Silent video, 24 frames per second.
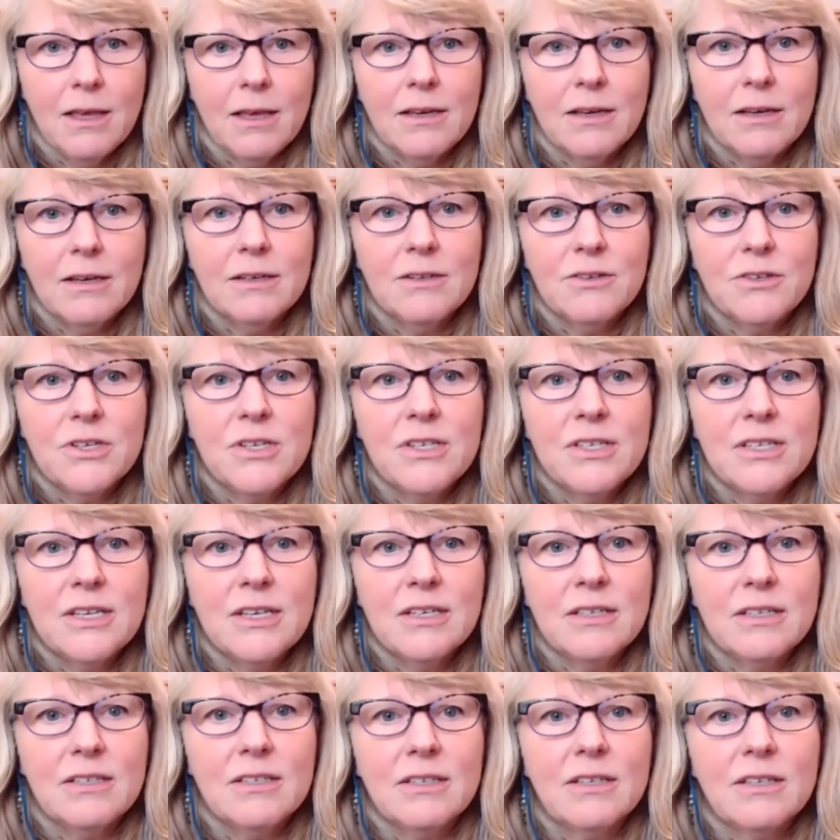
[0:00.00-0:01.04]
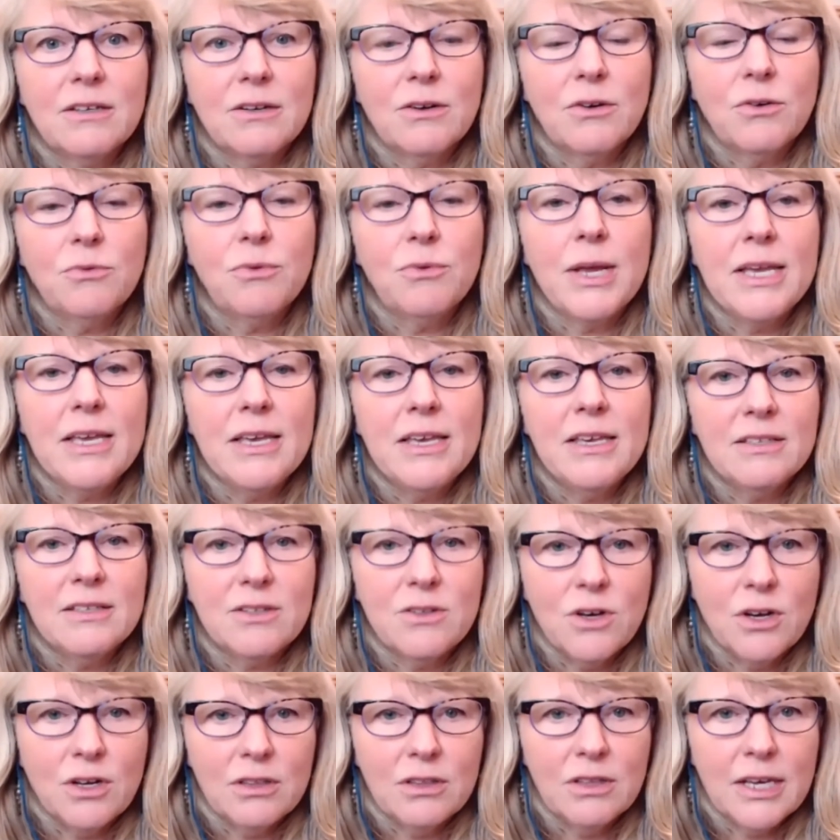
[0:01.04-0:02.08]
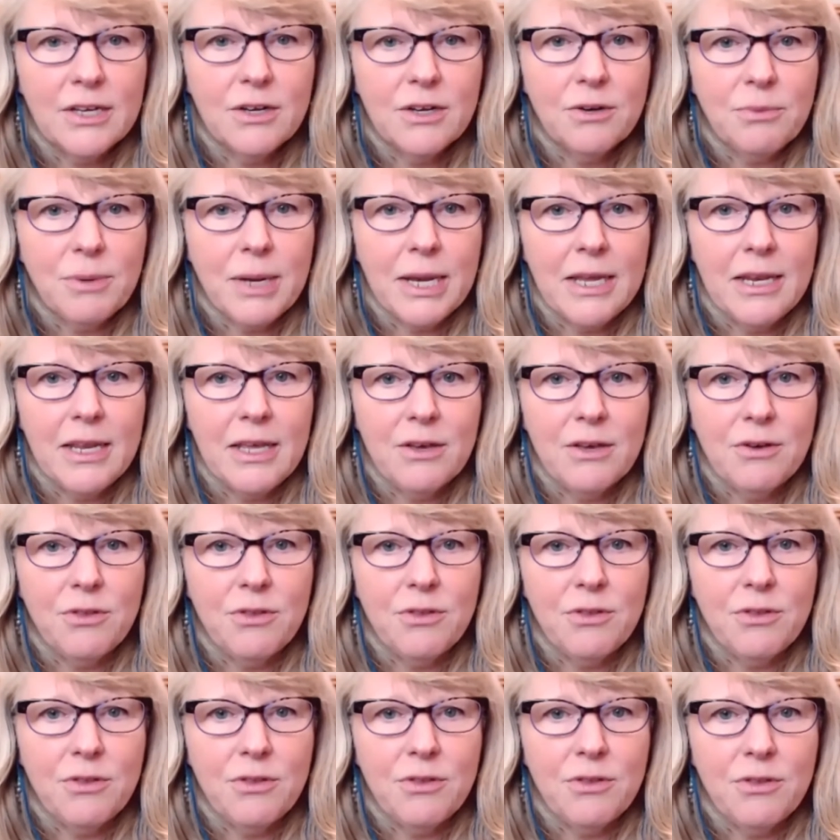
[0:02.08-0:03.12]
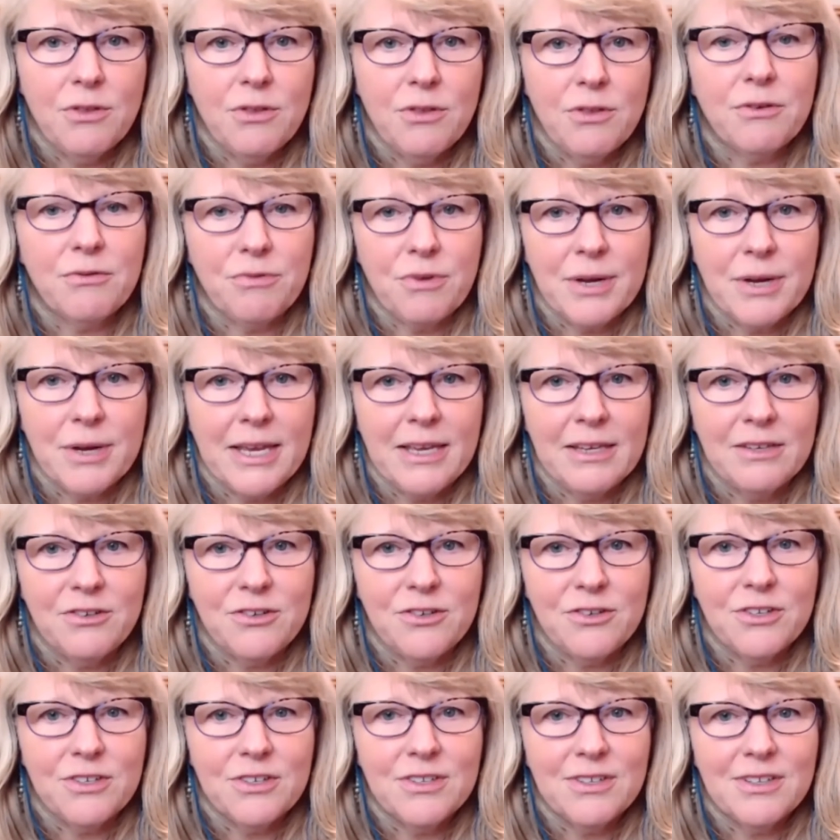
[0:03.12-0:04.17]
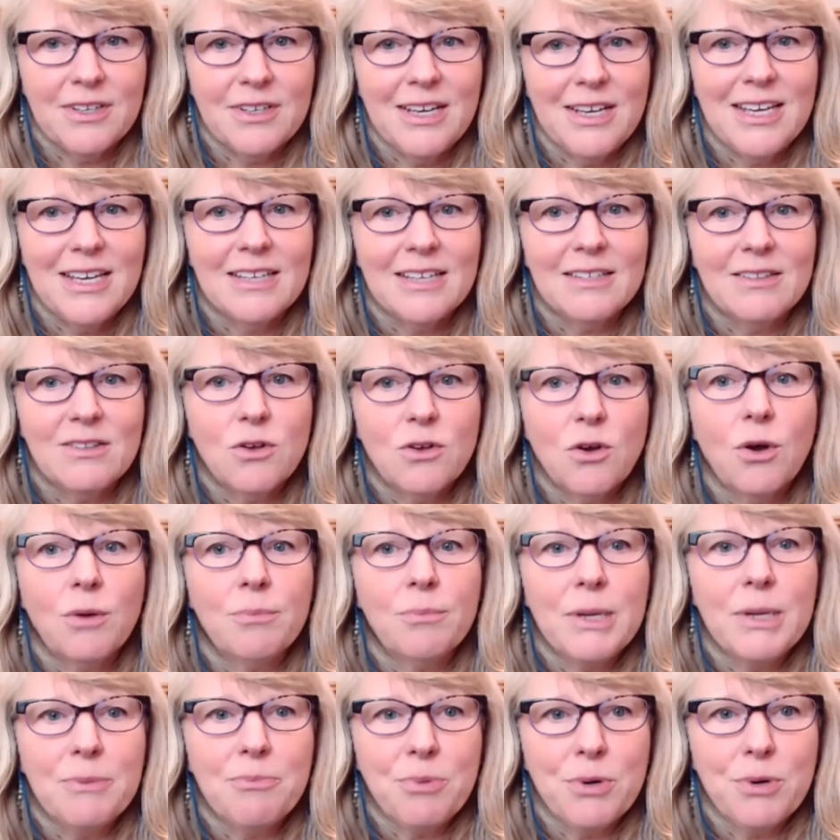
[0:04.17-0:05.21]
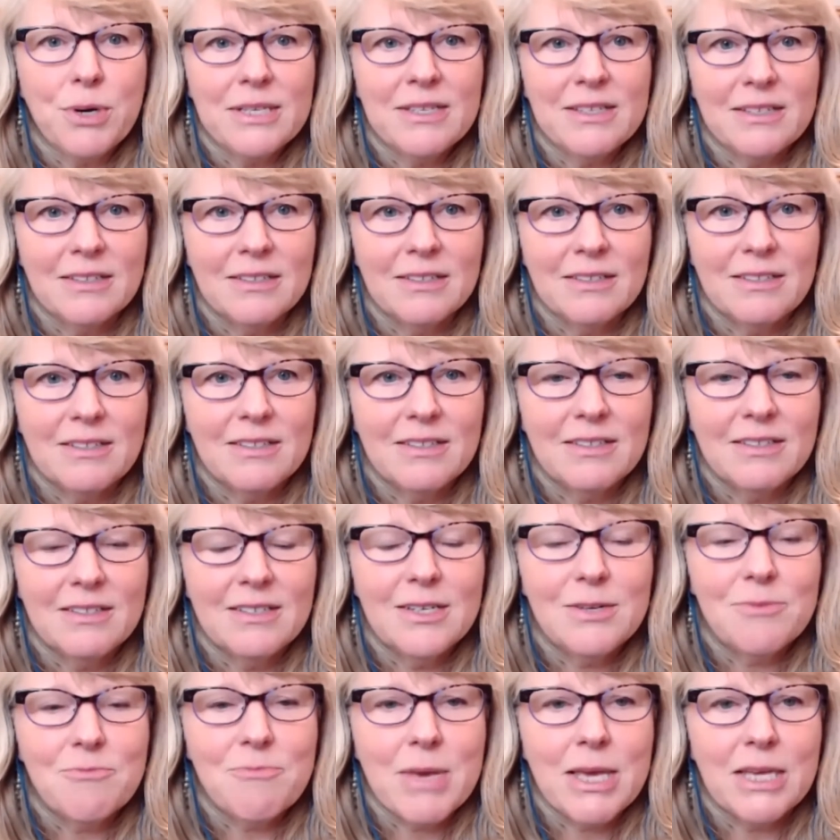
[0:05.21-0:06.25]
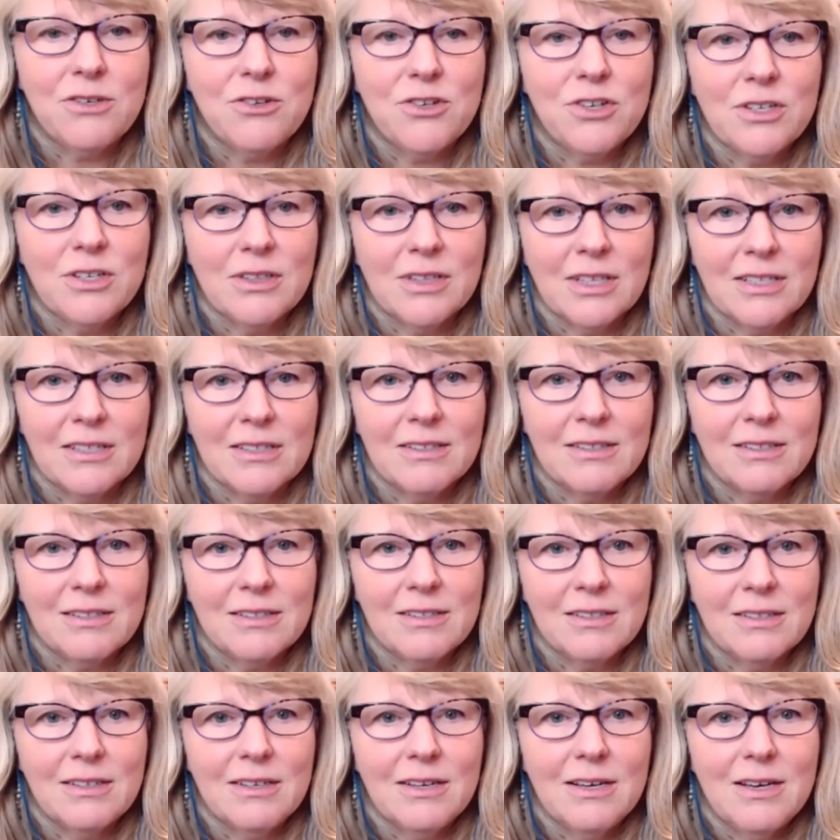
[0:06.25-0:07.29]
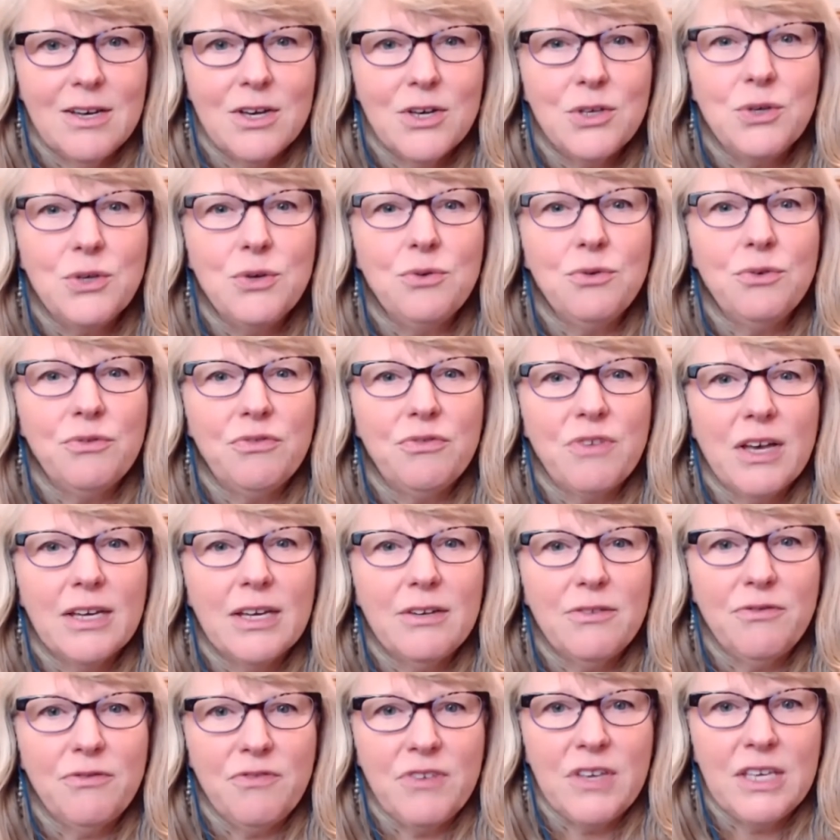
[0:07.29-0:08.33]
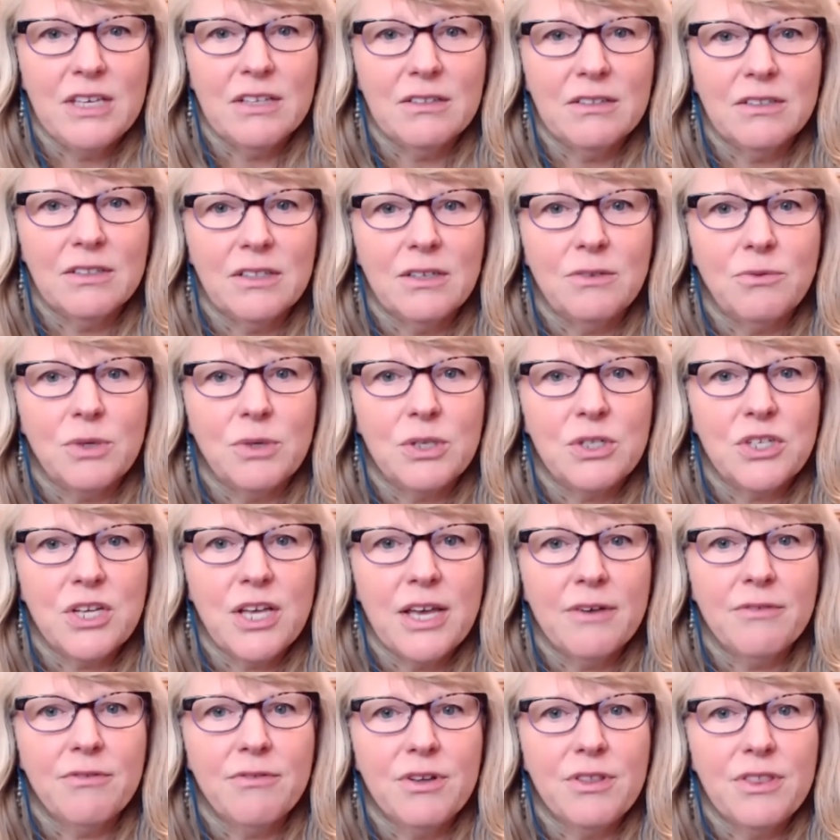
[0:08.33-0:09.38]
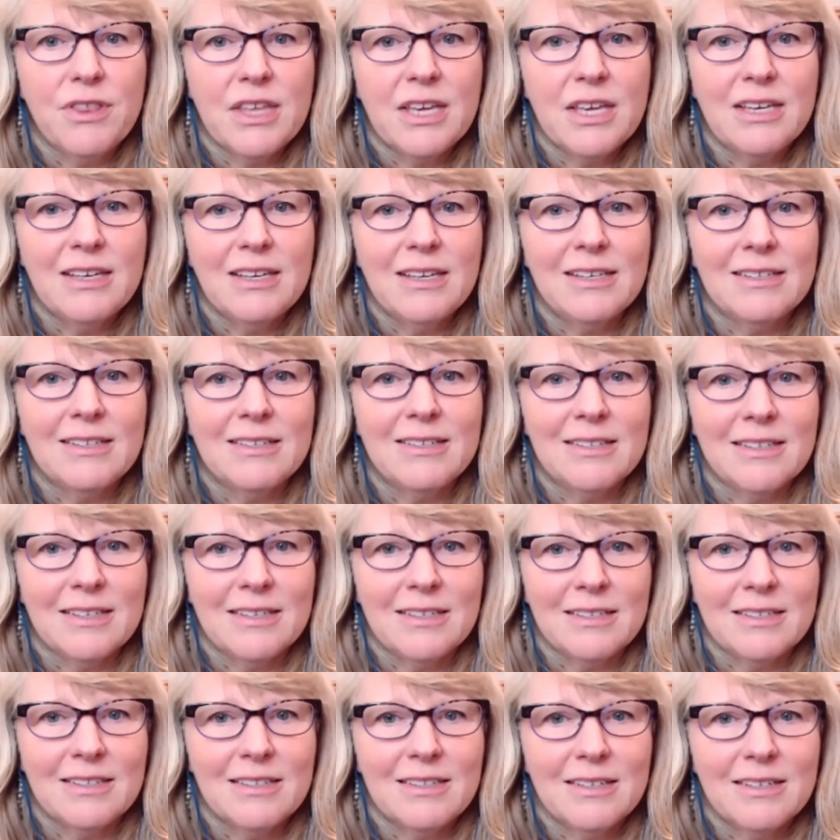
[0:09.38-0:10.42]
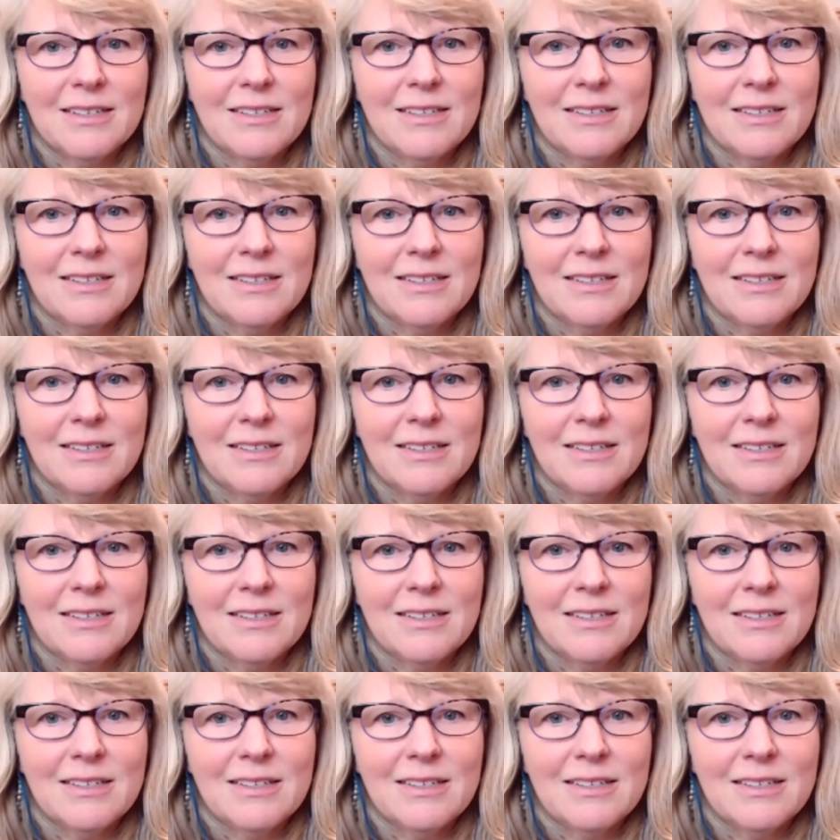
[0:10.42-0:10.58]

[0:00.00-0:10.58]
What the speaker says: She says, Reiki is not like a radio that can be out of range. It's omnipresent, dimensionless, unified field in which everything exists.